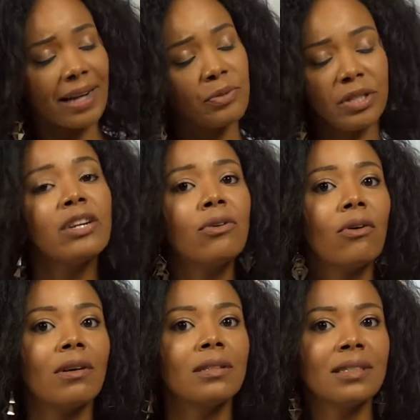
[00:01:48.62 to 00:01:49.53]
That's really
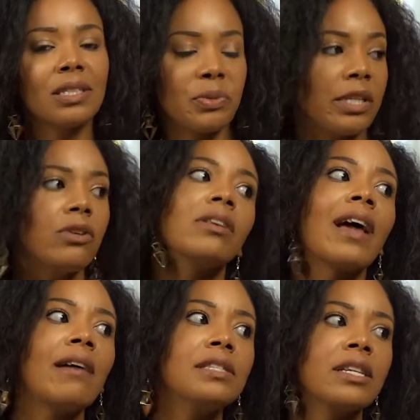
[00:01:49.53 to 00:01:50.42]
cool. It's really cool
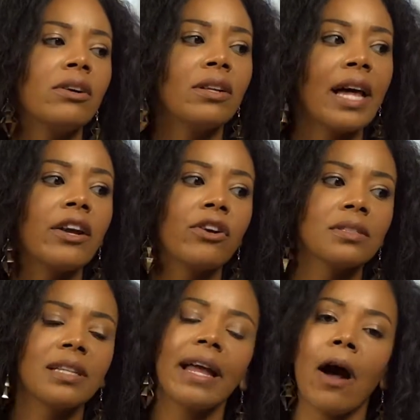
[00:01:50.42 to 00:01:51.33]
to have single like
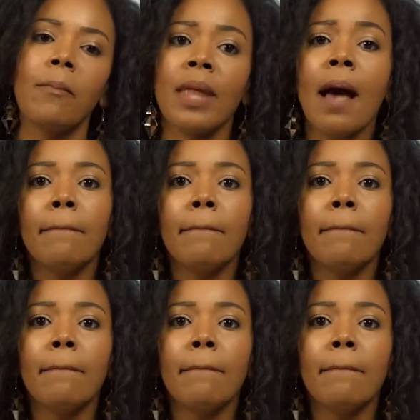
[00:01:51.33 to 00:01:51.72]
girls night out.